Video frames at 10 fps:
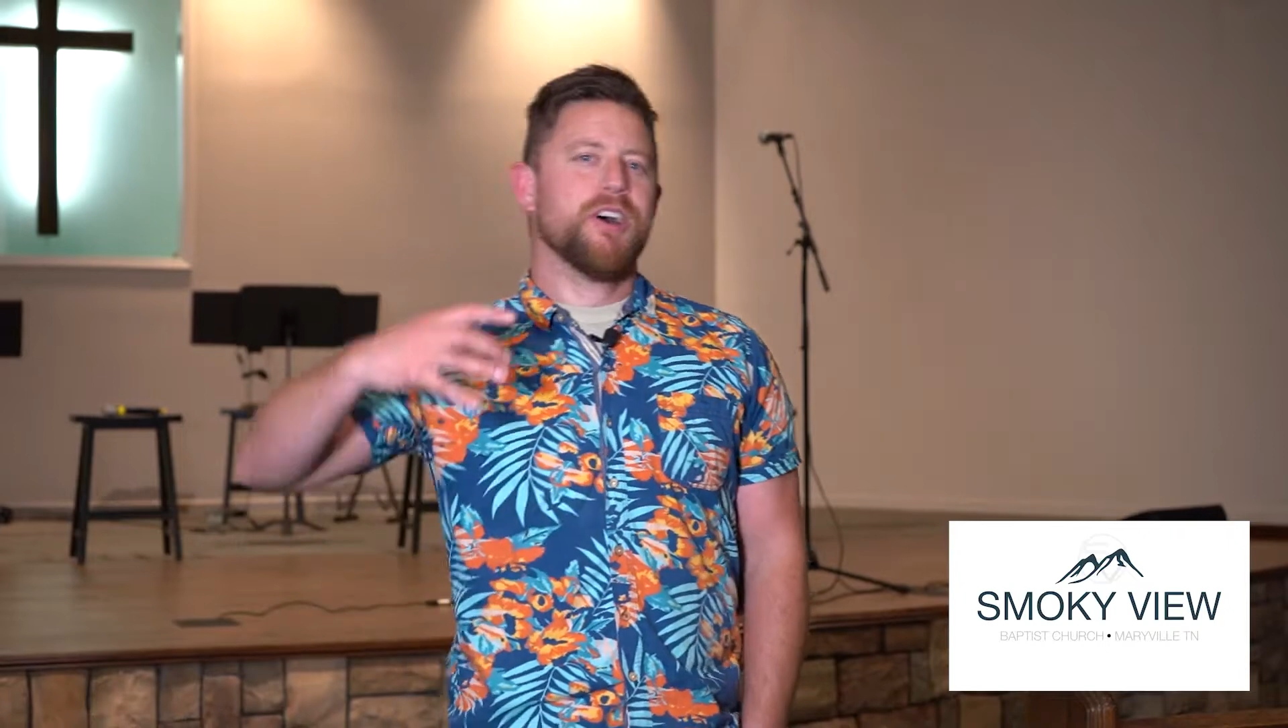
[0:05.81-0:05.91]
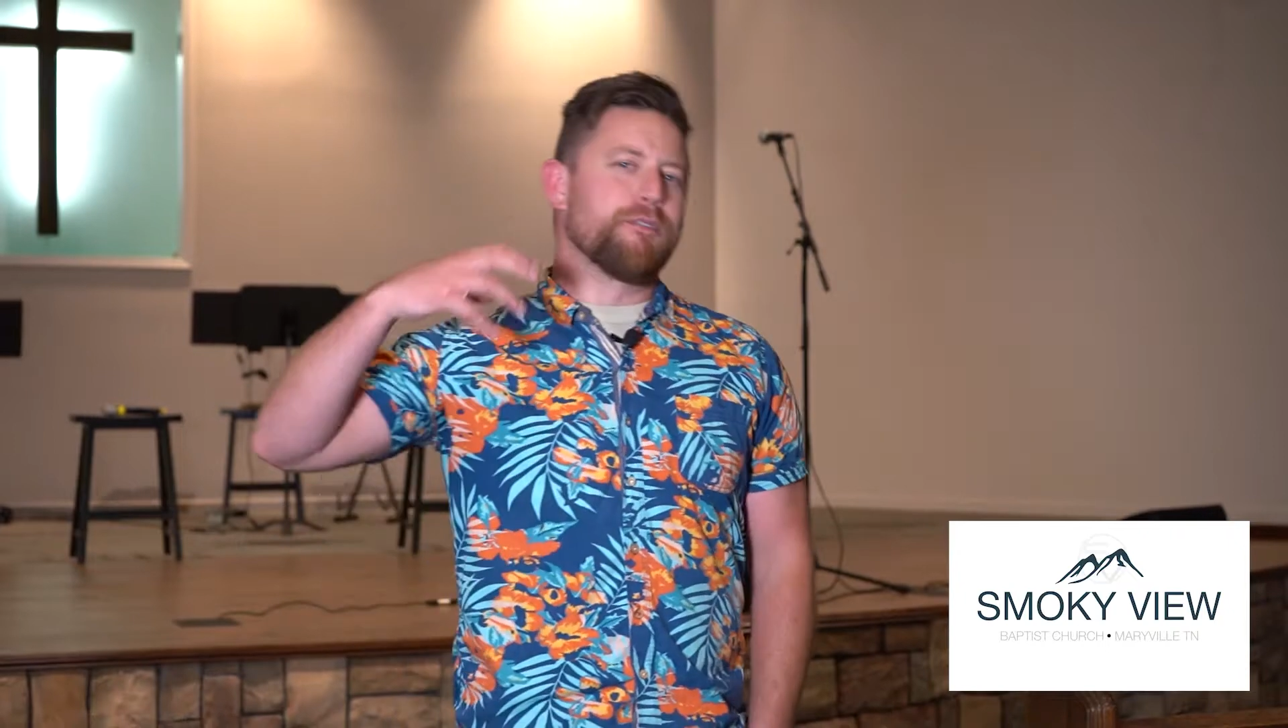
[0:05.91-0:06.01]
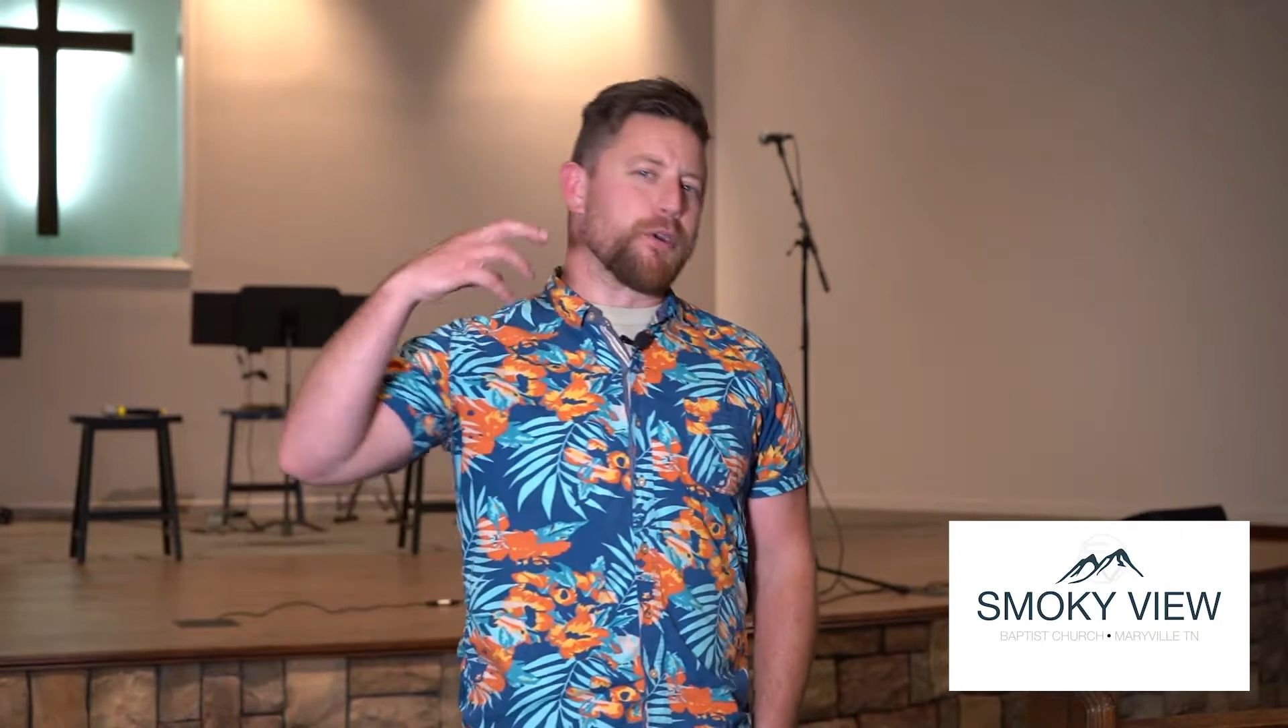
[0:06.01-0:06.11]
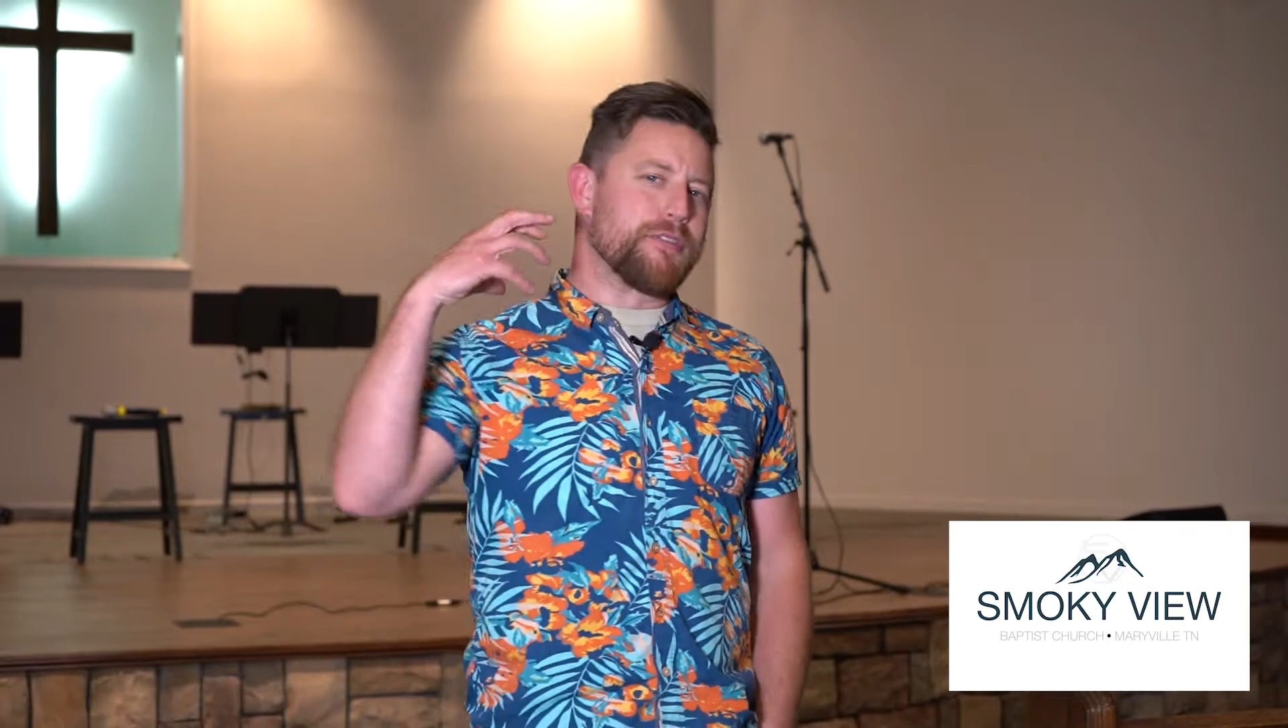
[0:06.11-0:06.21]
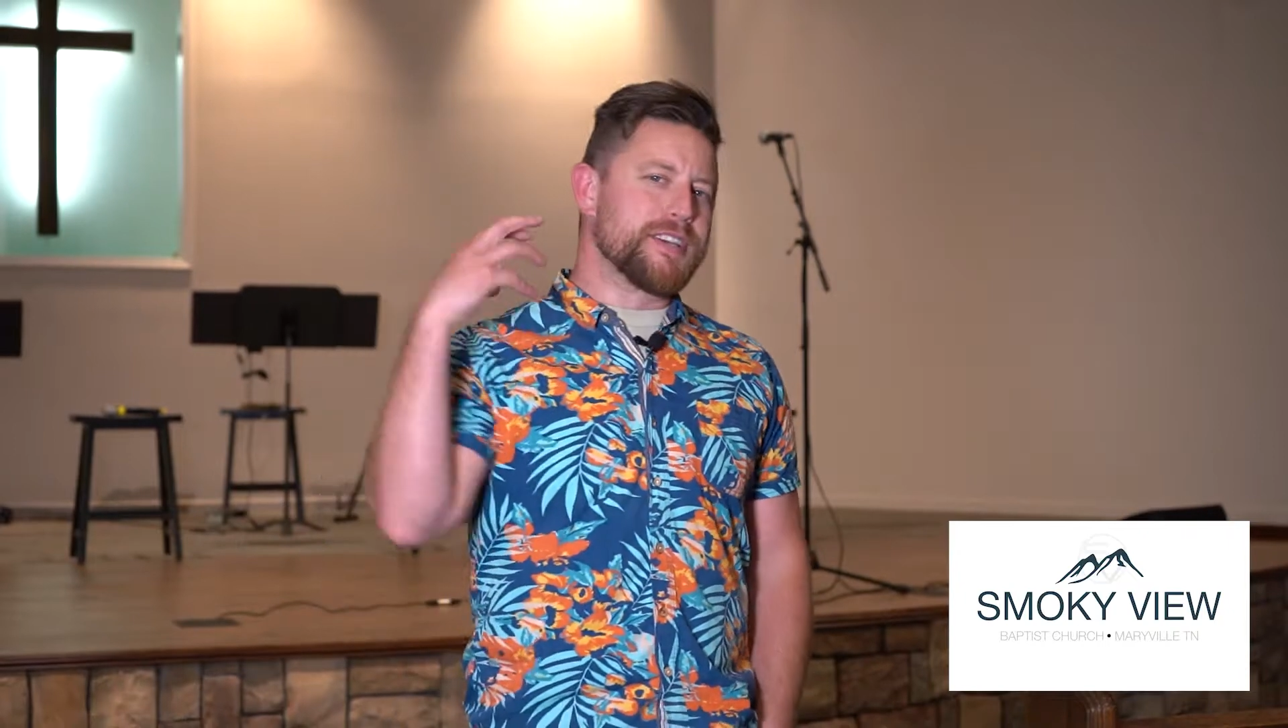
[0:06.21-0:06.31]

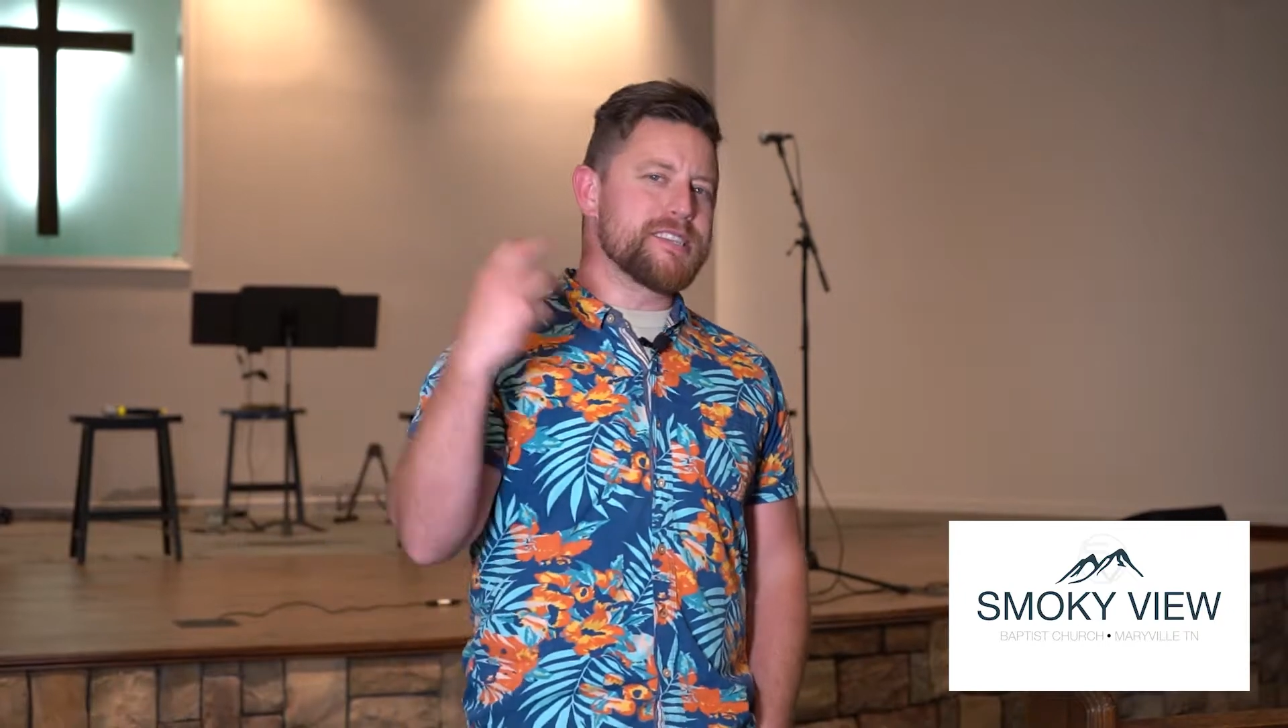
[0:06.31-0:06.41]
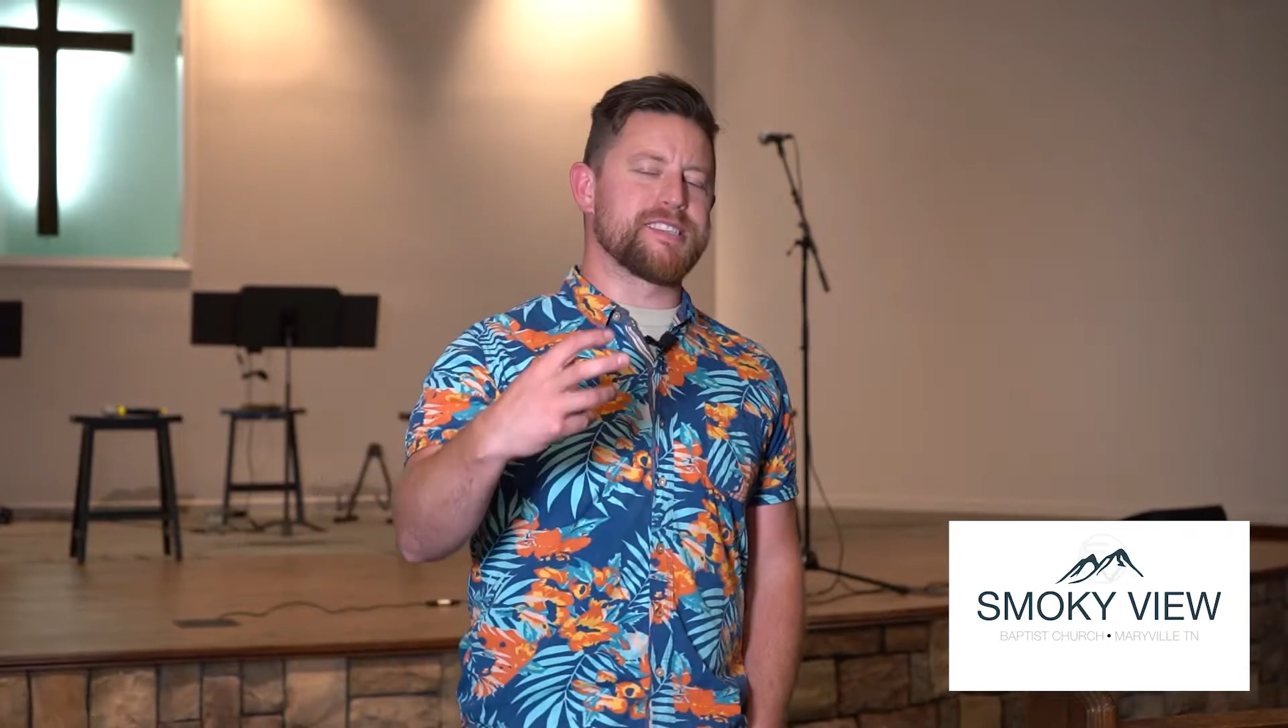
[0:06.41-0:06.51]
for this